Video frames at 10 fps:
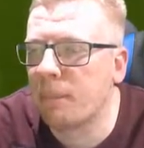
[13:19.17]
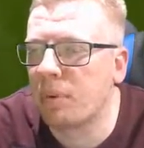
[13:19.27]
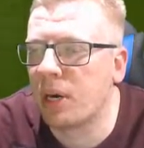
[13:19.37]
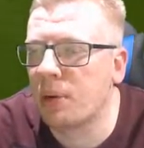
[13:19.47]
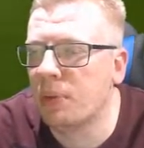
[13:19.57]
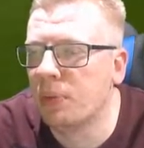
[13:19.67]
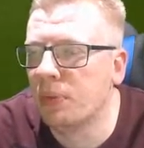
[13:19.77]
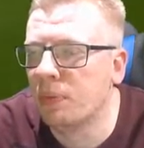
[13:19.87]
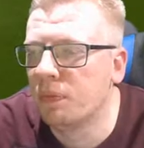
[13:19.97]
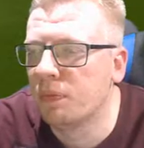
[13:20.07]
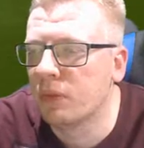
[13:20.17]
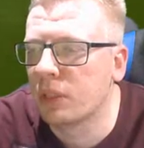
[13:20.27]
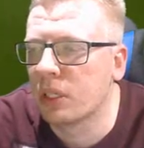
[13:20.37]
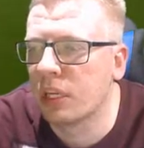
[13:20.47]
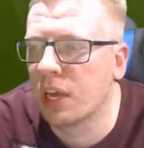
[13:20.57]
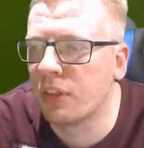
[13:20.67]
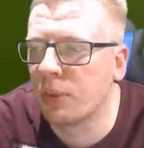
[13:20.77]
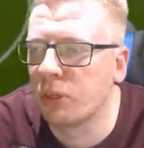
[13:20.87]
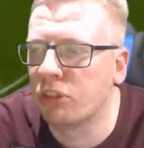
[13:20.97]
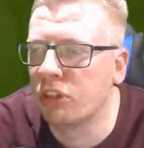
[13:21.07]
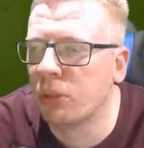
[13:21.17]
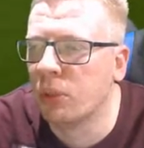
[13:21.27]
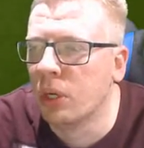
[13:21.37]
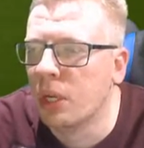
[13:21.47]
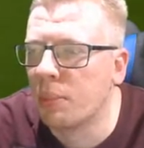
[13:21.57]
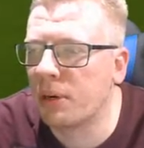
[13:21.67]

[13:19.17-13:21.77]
Brown. Gonna go for the 1-2.